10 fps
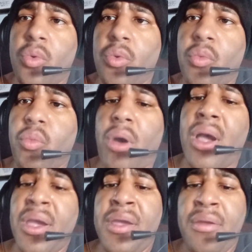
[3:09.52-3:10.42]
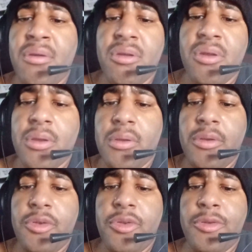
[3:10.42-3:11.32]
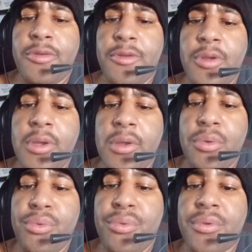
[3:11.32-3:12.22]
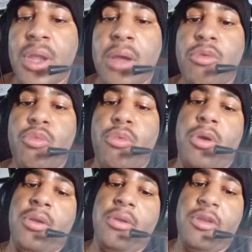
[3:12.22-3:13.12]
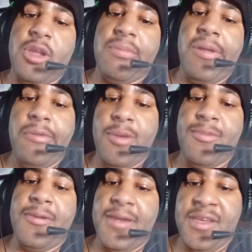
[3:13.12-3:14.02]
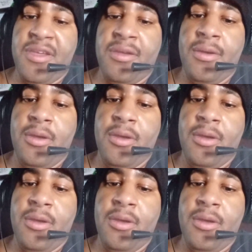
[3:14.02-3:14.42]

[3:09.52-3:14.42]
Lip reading: why do you not want WWE